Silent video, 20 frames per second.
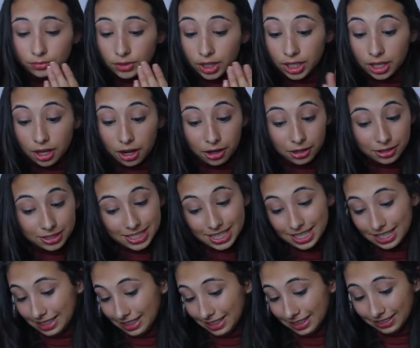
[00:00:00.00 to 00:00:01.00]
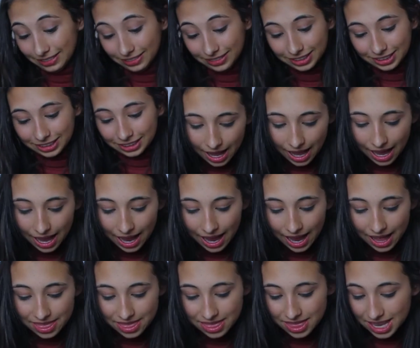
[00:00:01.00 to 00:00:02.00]
y'all did it.
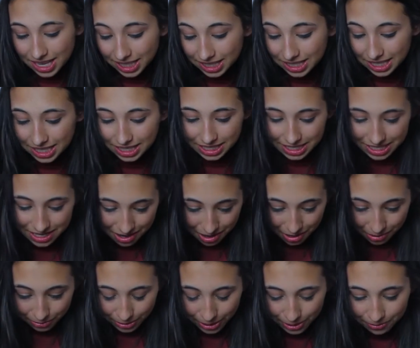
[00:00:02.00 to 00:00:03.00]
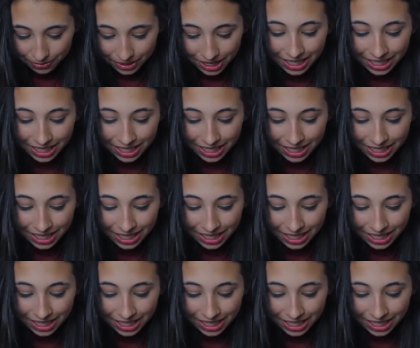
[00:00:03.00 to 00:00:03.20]
And this is your room.